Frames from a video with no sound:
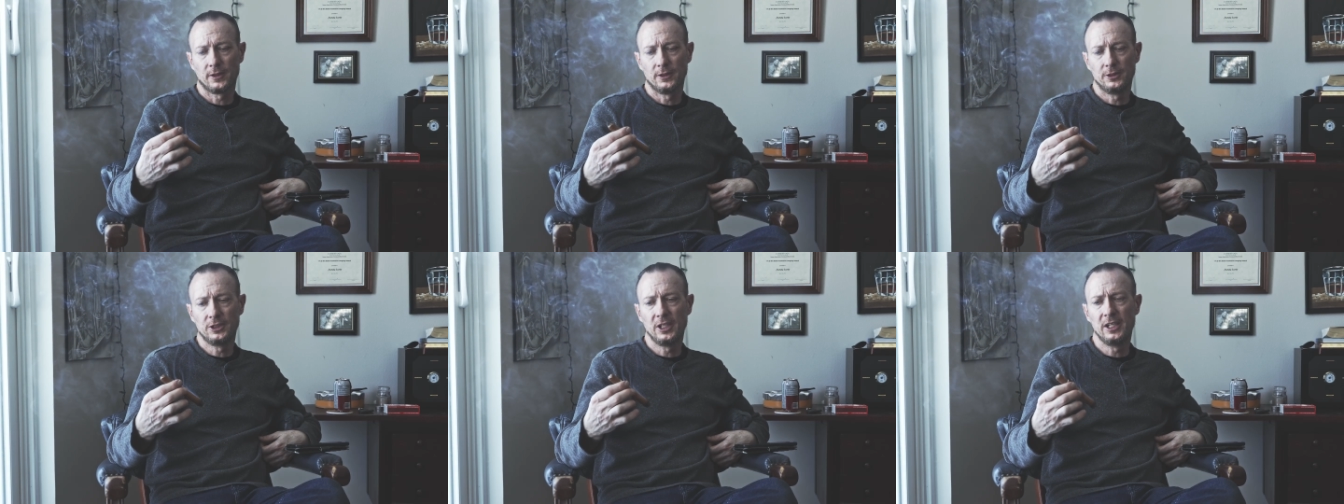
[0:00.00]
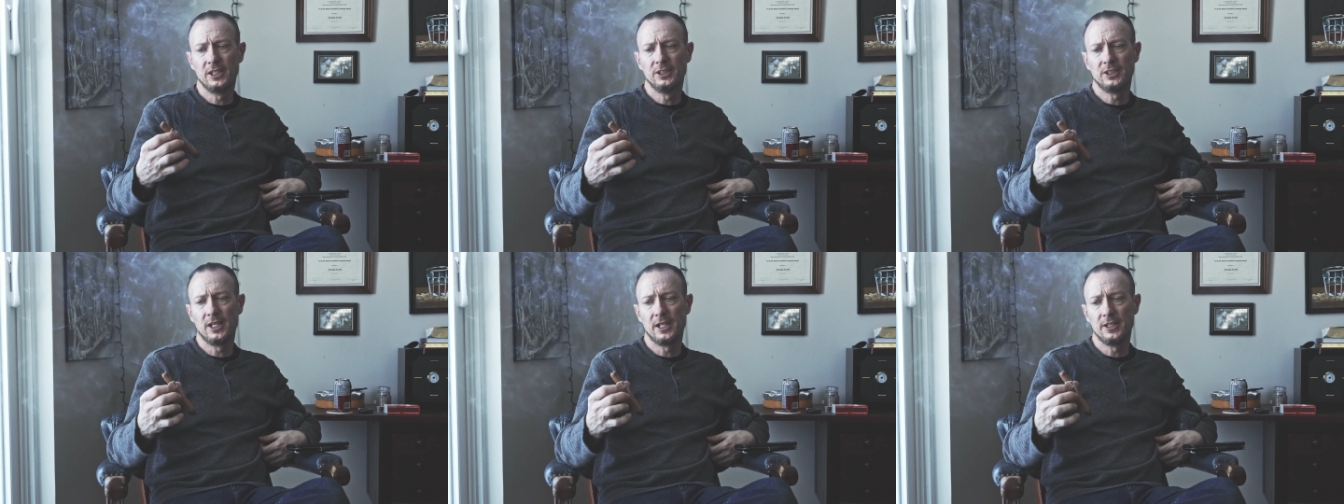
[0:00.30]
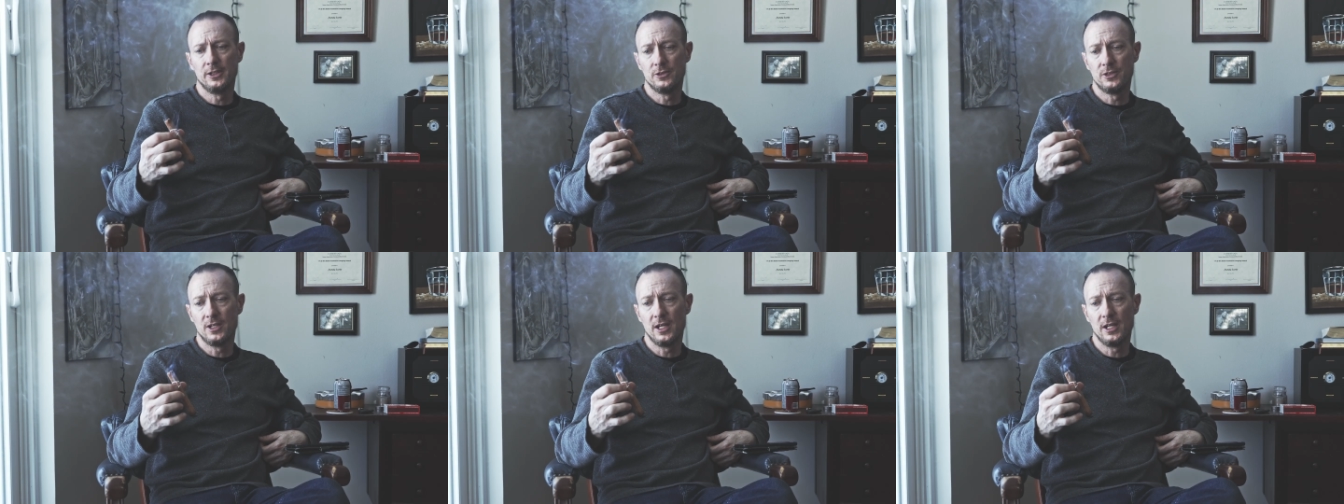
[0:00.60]
change how
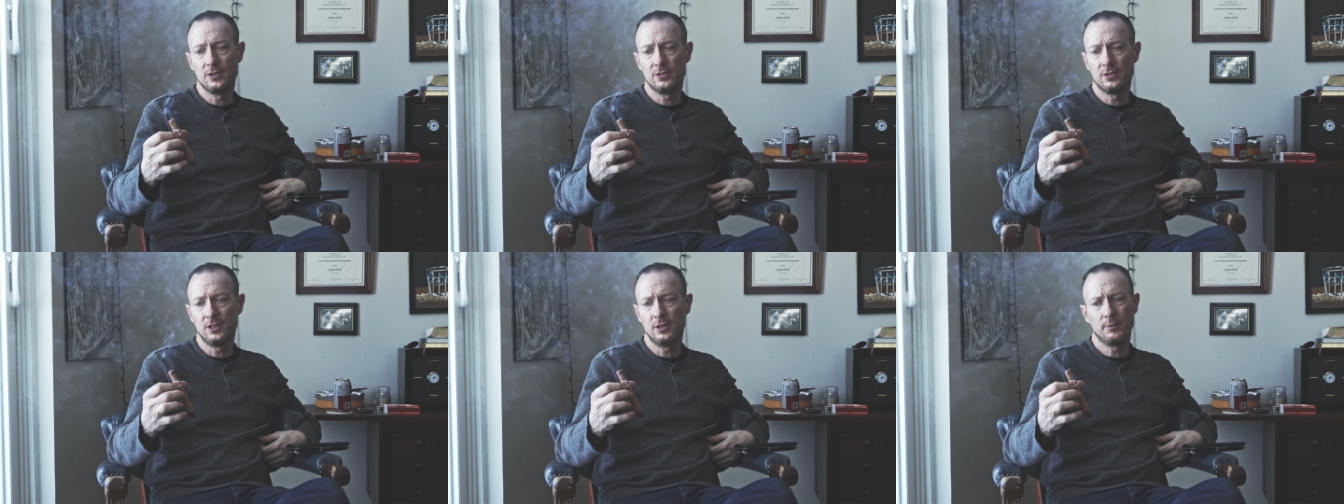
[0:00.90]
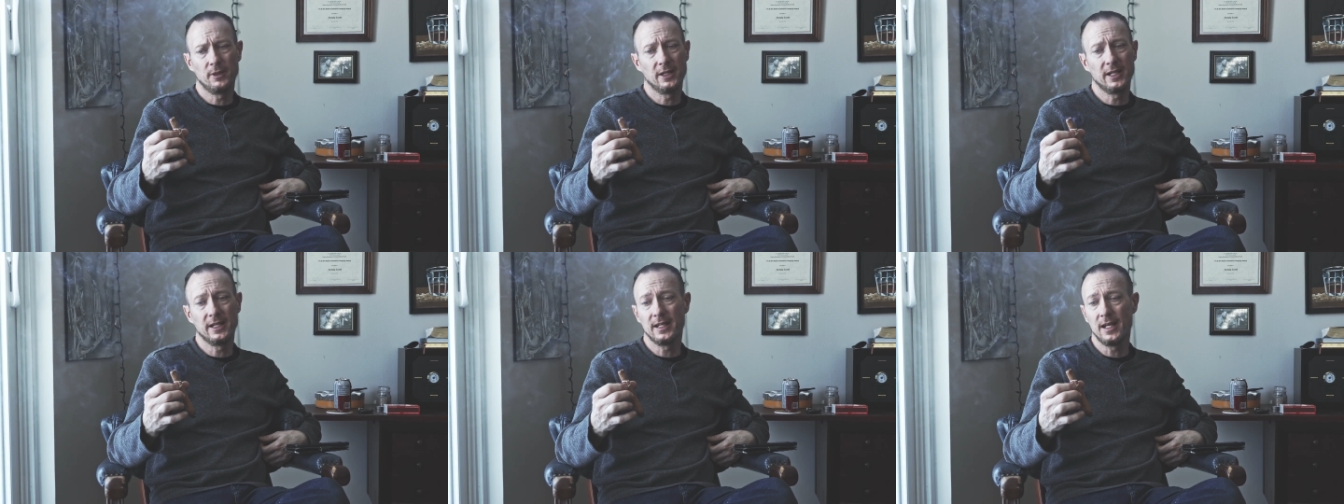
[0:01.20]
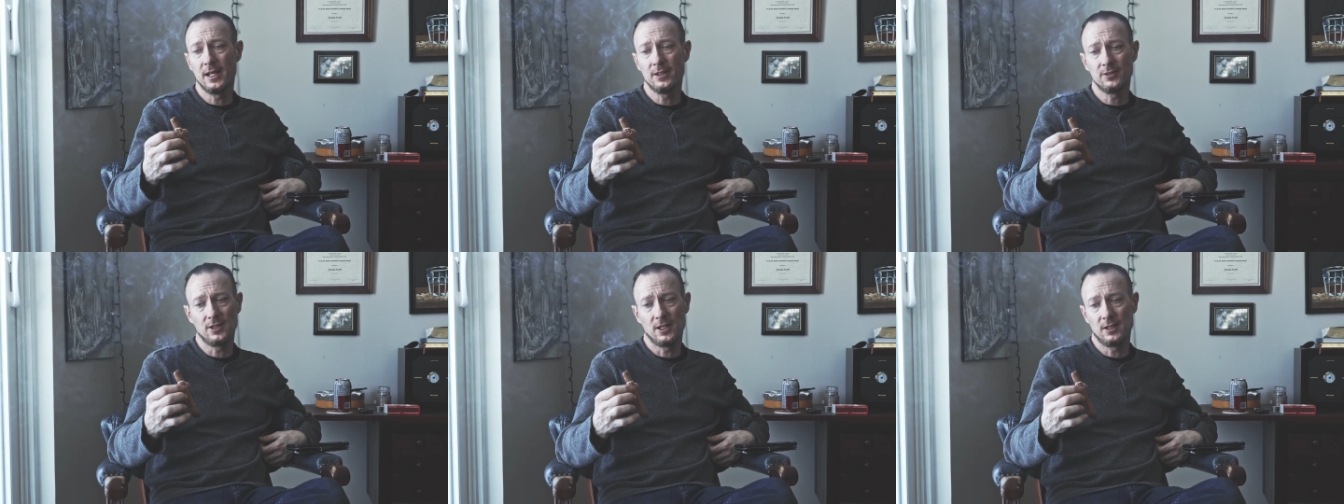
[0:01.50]
you taste it, but I
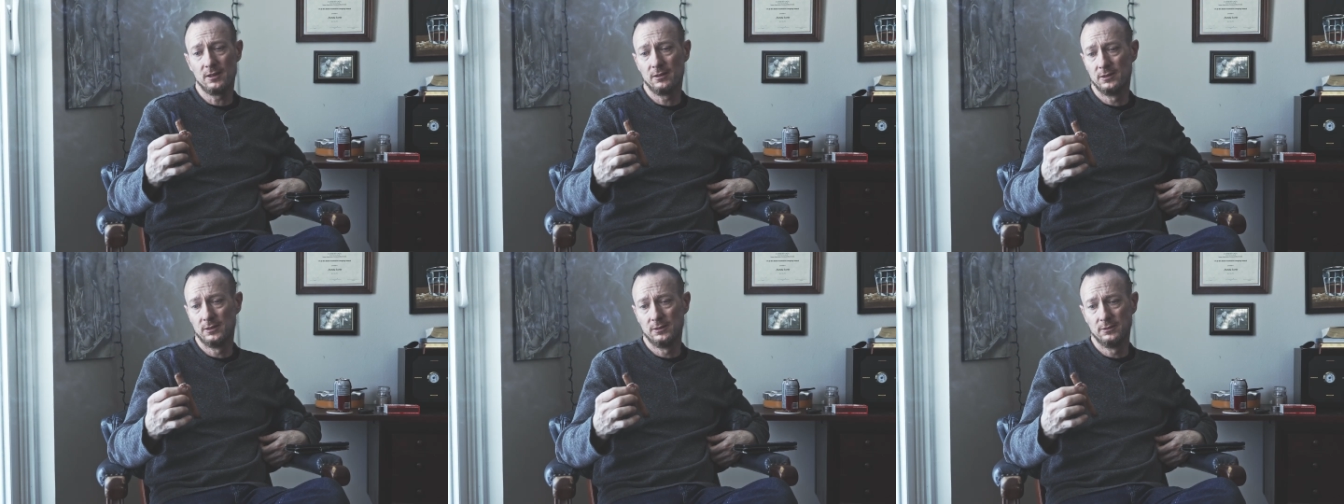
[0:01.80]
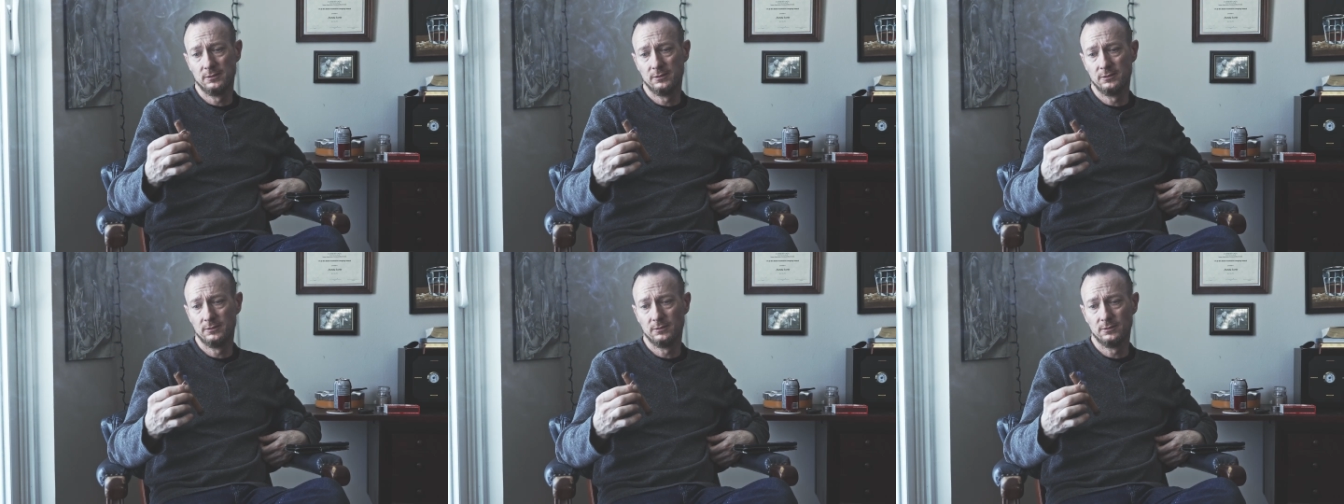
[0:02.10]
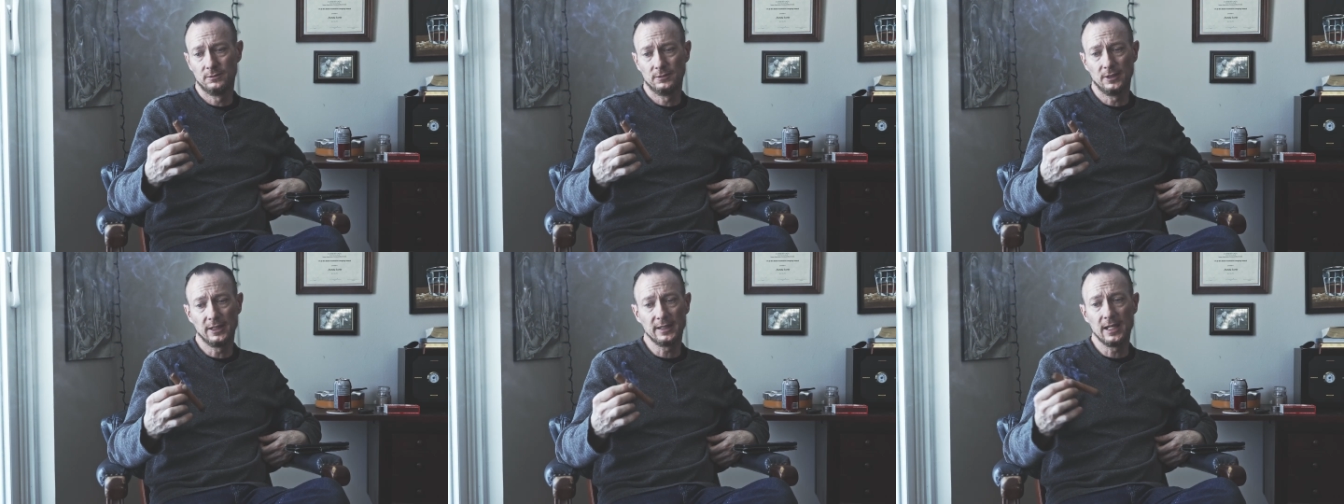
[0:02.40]
guess, I don't know.
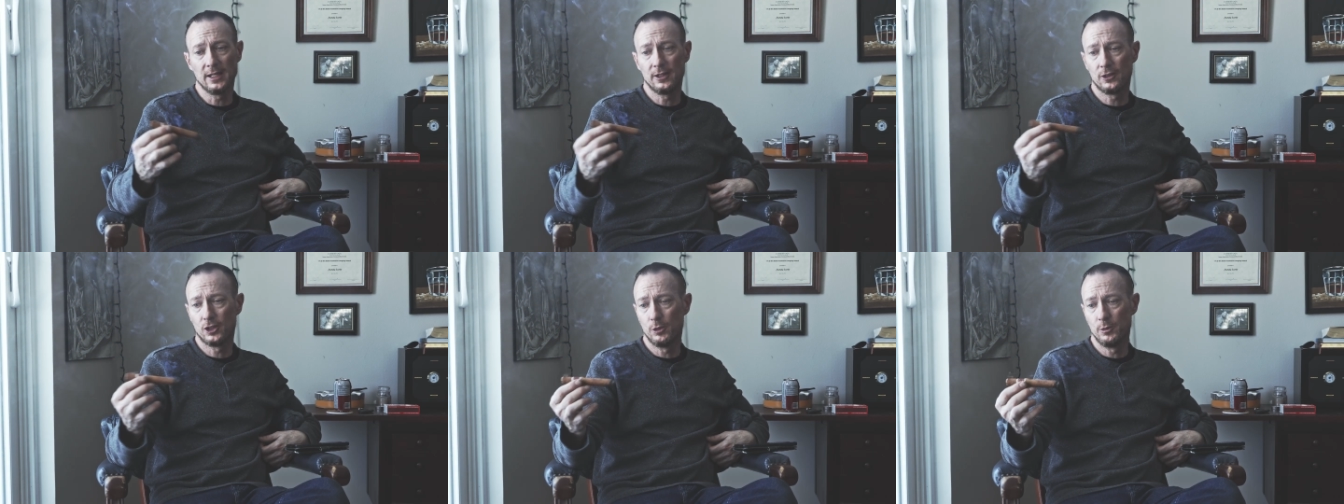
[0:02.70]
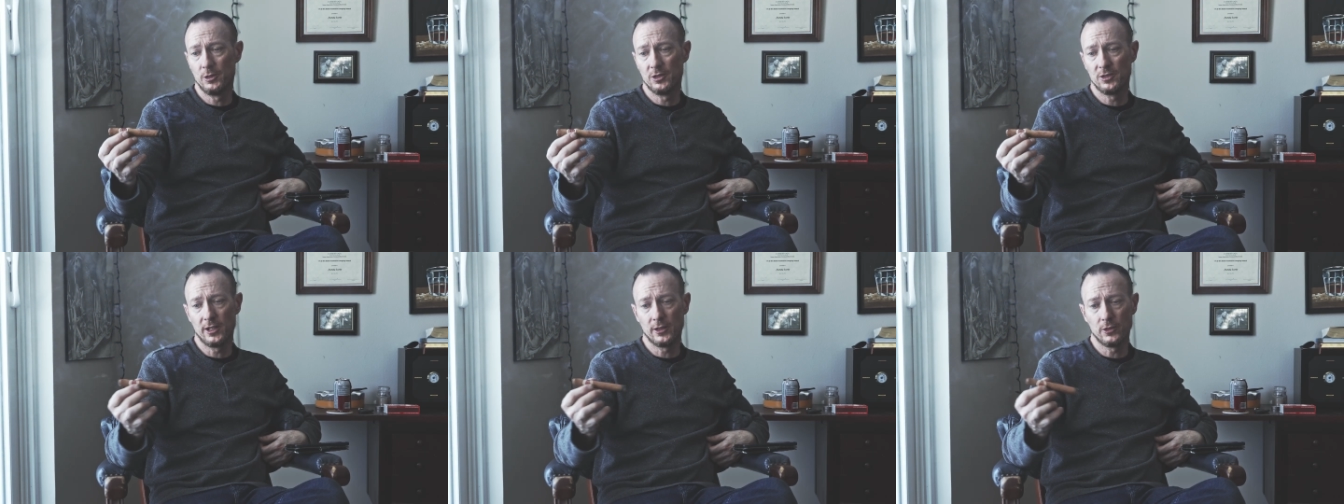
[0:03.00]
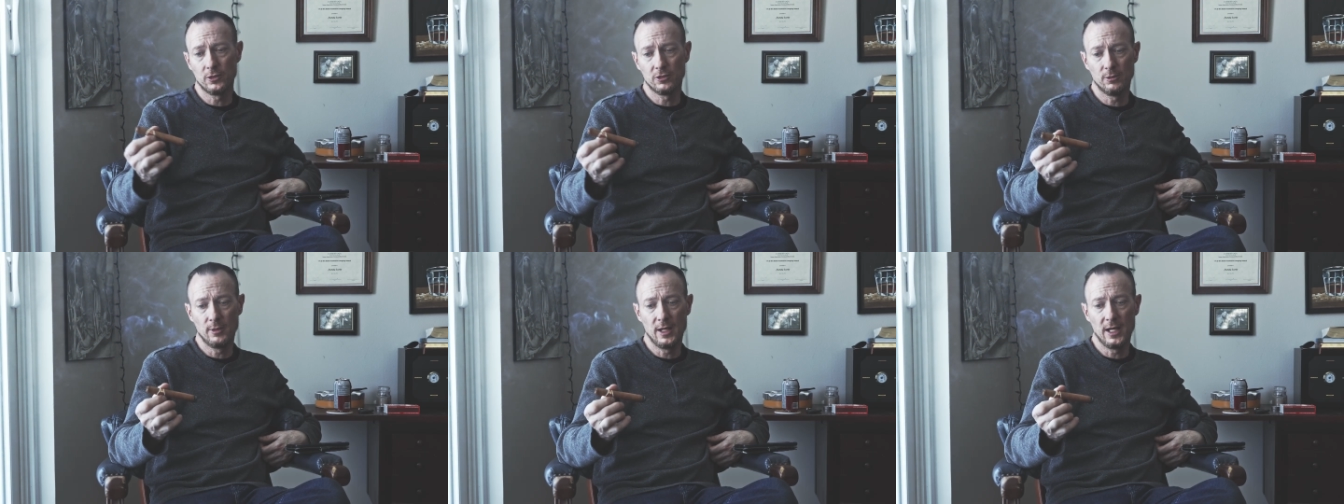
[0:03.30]
Again, it could be
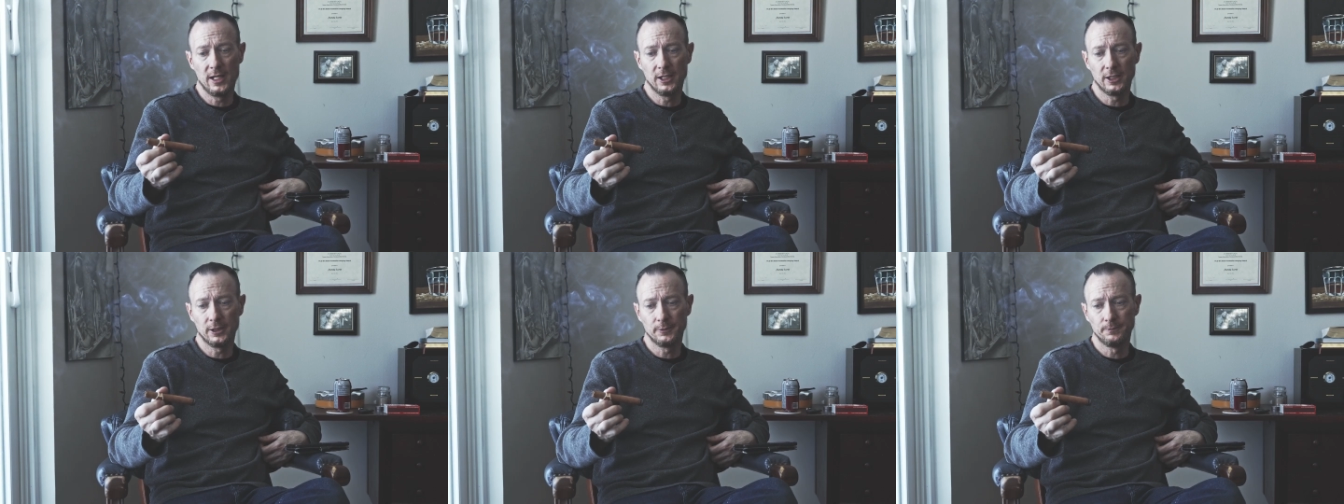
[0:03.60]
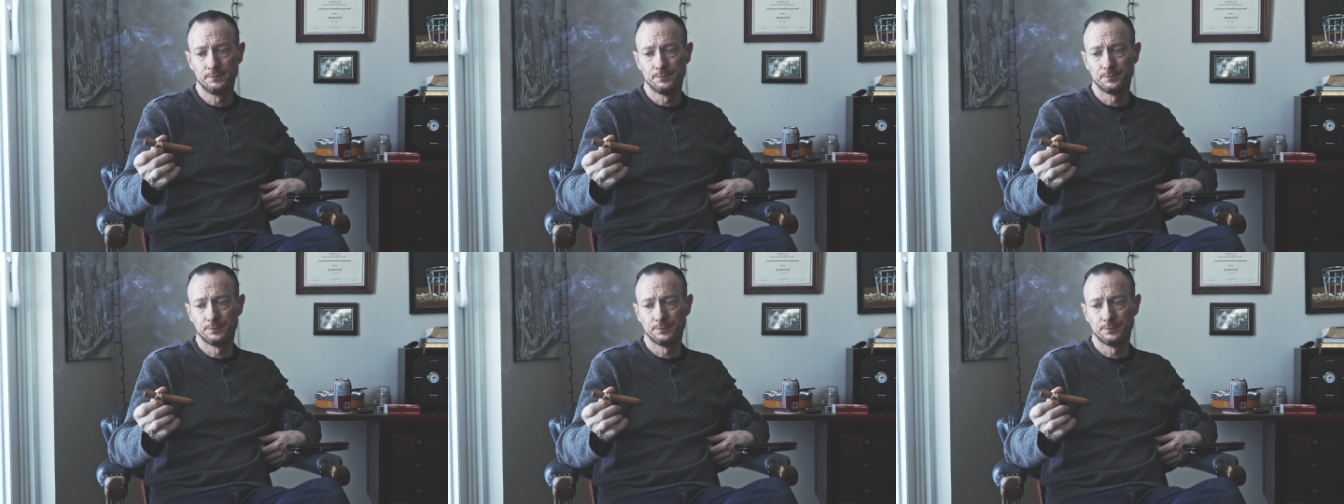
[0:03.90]
psychosomatic.